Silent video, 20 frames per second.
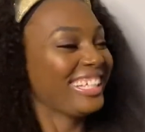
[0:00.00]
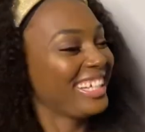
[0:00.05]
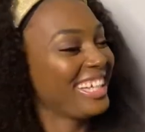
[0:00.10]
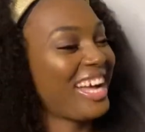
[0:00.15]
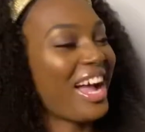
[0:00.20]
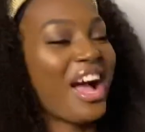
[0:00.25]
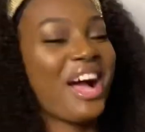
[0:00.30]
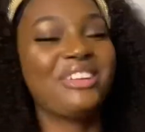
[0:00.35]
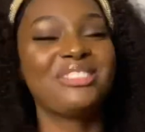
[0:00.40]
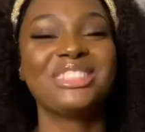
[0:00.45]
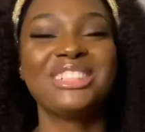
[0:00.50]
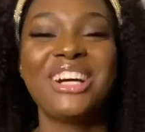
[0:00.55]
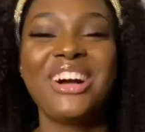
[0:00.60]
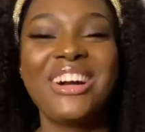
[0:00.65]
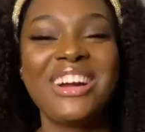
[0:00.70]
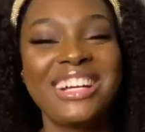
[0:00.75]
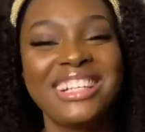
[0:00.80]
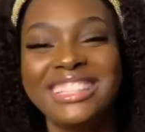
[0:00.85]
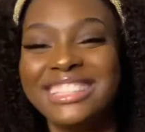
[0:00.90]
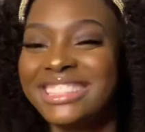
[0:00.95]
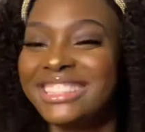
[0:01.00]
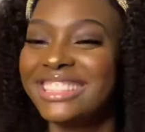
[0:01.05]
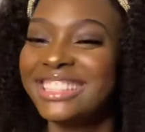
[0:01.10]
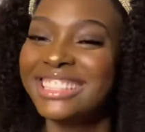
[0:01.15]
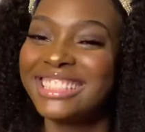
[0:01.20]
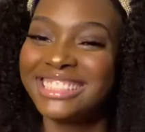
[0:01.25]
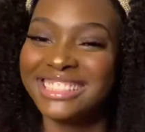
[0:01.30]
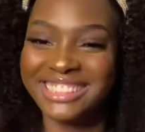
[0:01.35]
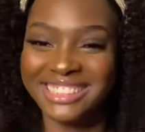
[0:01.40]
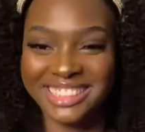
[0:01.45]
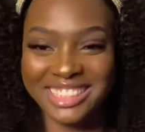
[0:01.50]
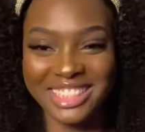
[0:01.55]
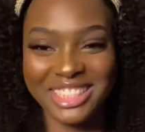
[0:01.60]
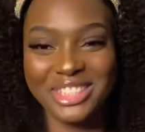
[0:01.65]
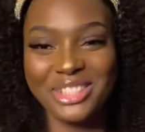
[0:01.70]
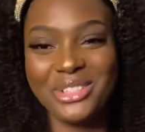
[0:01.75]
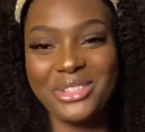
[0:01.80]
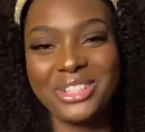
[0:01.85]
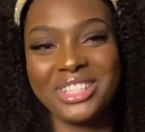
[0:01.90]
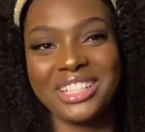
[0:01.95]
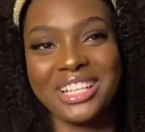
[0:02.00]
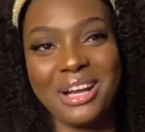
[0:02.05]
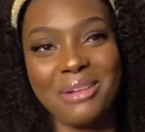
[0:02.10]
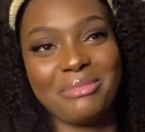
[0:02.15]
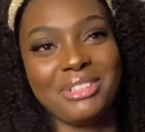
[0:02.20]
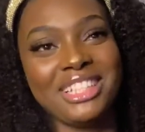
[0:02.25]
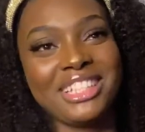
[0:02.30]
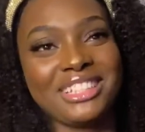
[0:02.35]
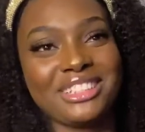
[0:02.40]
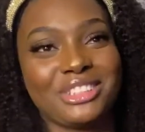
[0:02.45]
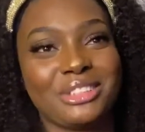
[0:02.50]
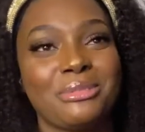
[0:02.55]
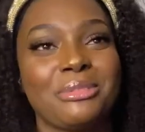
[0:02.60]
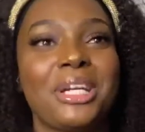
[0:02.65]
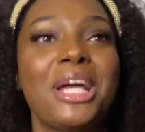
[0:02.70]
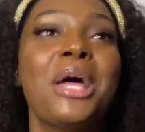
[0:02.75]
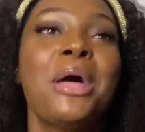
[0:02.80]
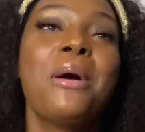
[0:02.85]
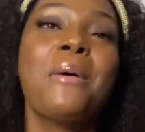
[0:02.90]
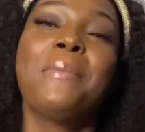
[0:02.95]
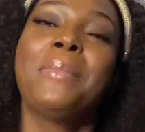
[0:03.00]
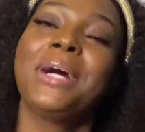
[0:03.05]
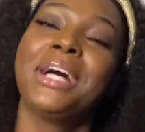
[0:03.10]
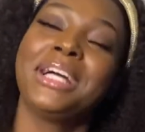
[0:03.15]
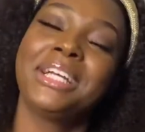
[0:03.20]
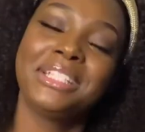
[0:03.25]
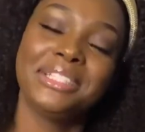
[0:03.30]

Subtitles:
I'm sorry, this hookah got me looking stupid. But